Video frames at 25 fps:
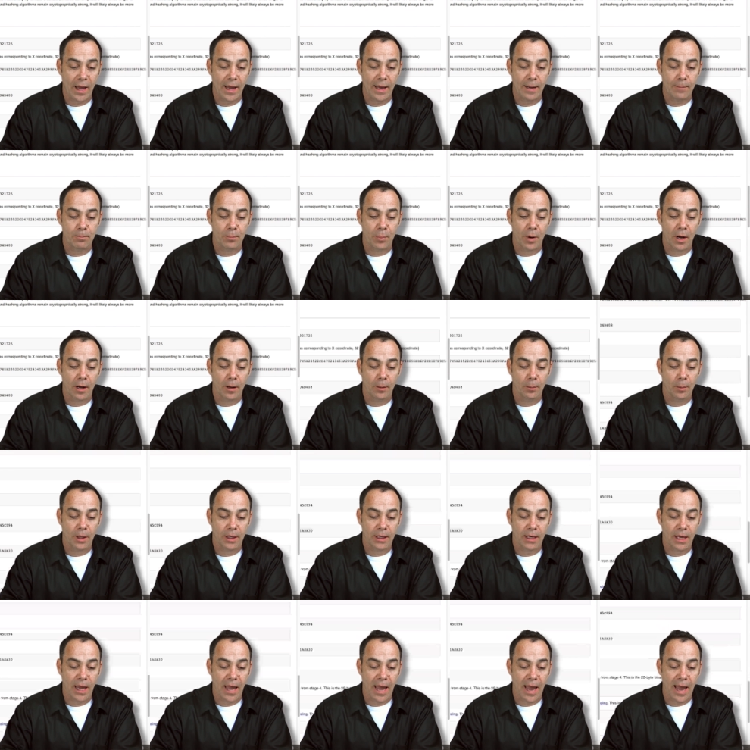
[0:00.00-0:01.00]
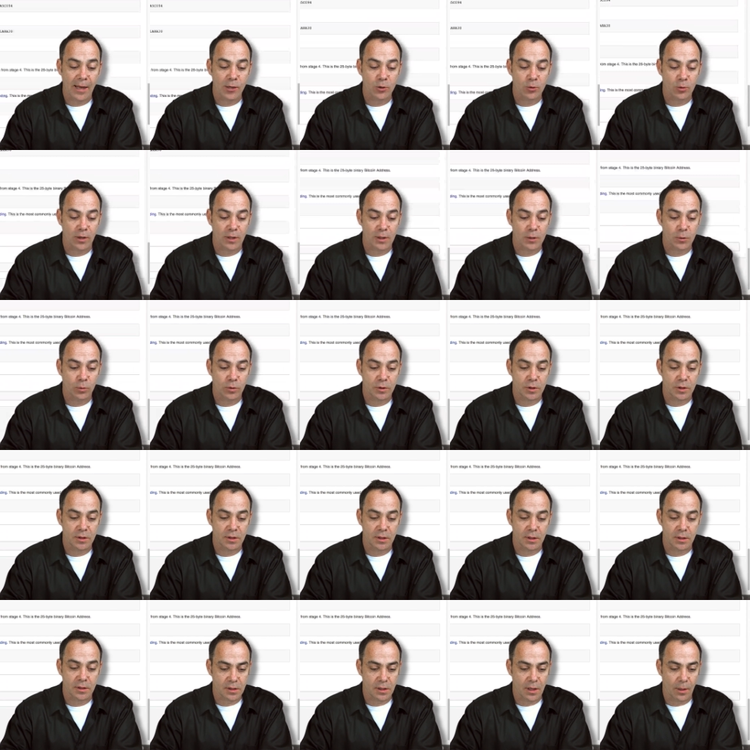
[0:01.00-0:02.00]
a public address, which
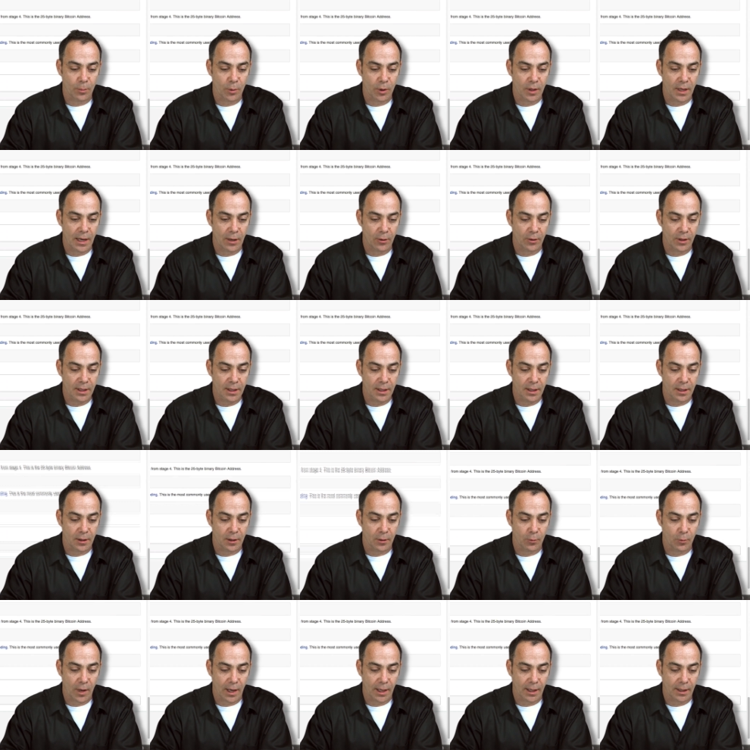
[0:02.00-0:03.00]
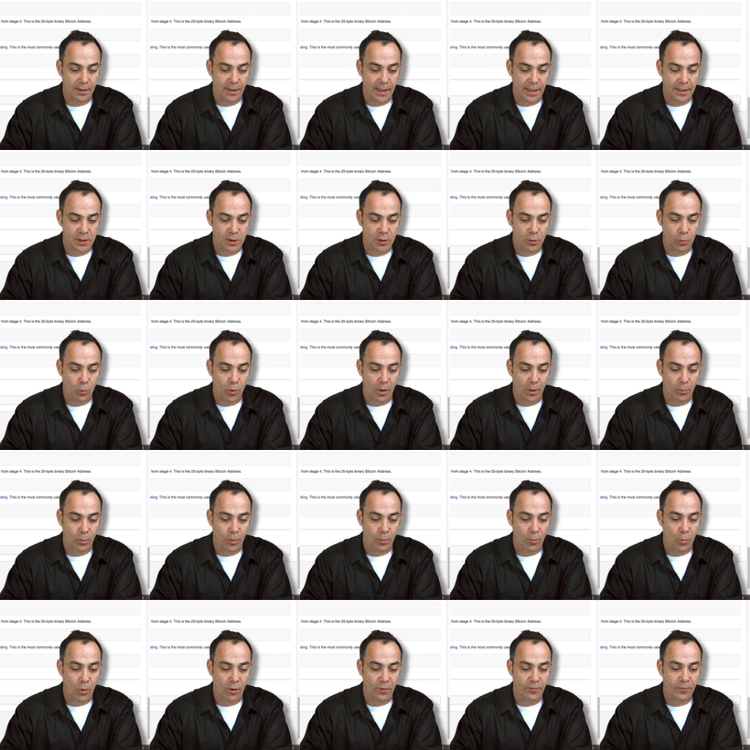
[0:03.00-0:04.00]
is this number down here, right? And that's the one
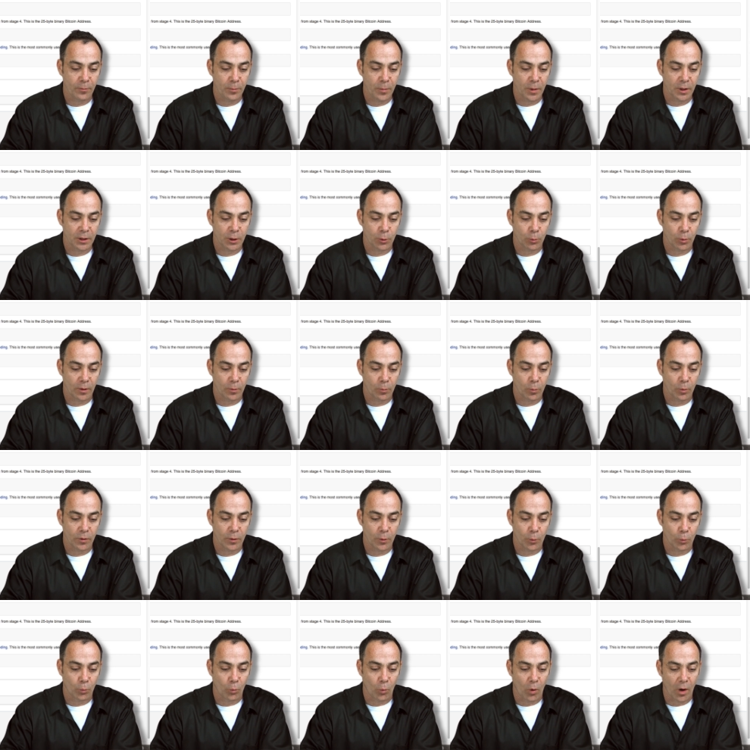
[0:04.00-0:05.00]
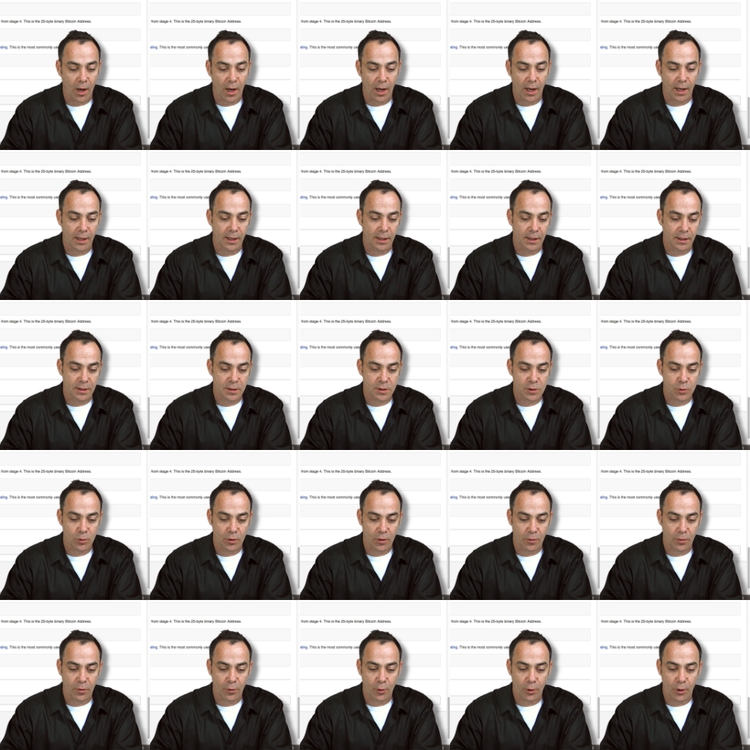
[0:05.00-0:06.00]
we're more familiar with the 1, and it's
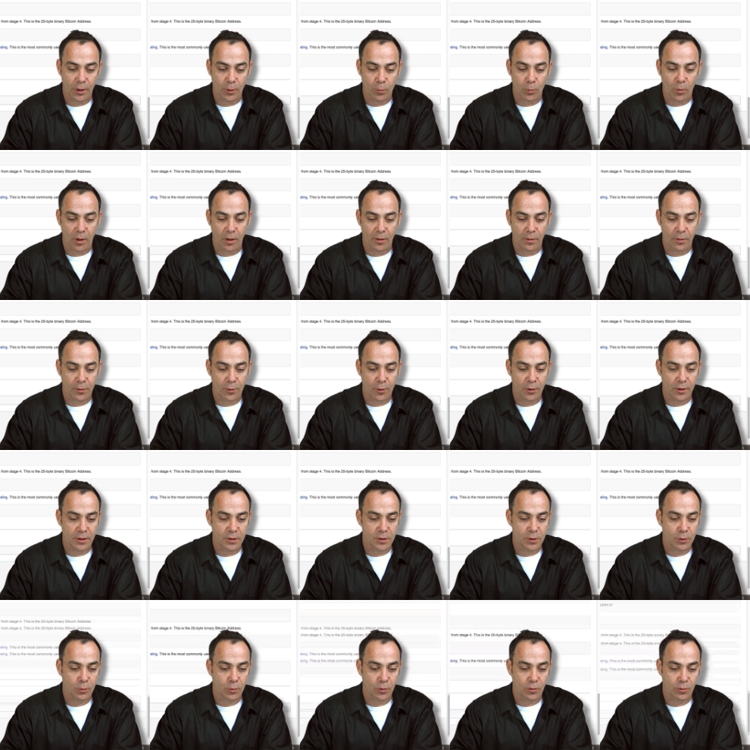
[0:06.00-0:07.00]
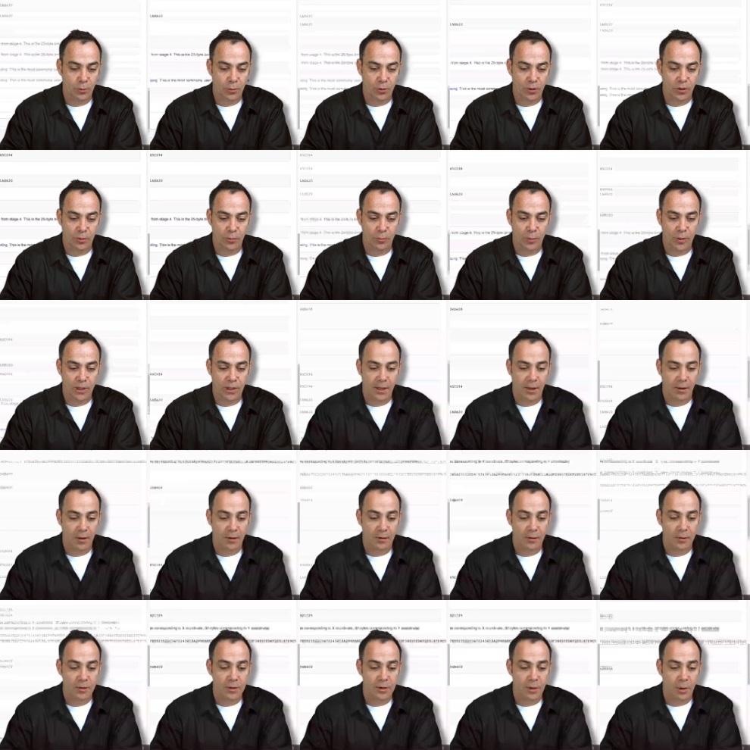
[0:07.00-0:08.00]
sort of 31, 32, or 33
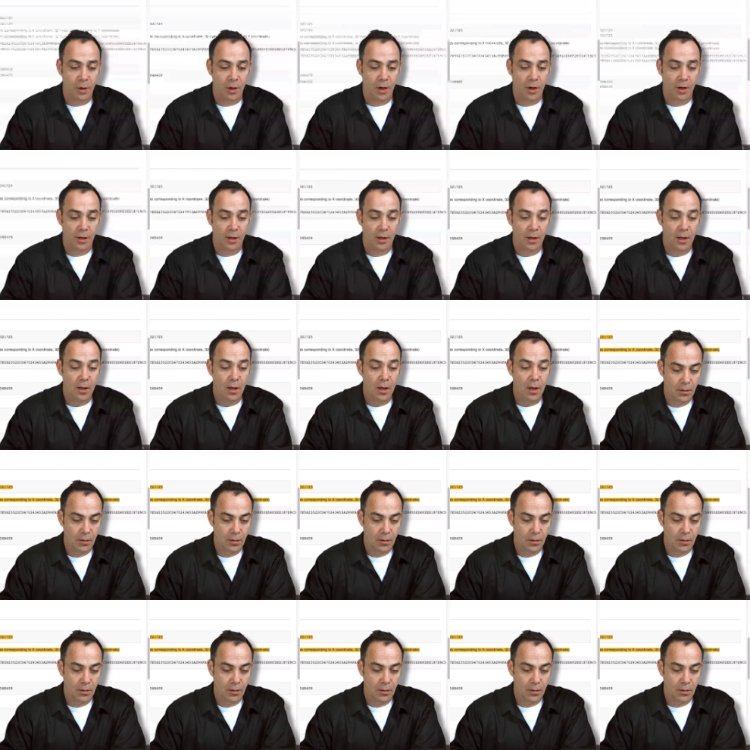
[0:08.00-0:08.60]
characters long.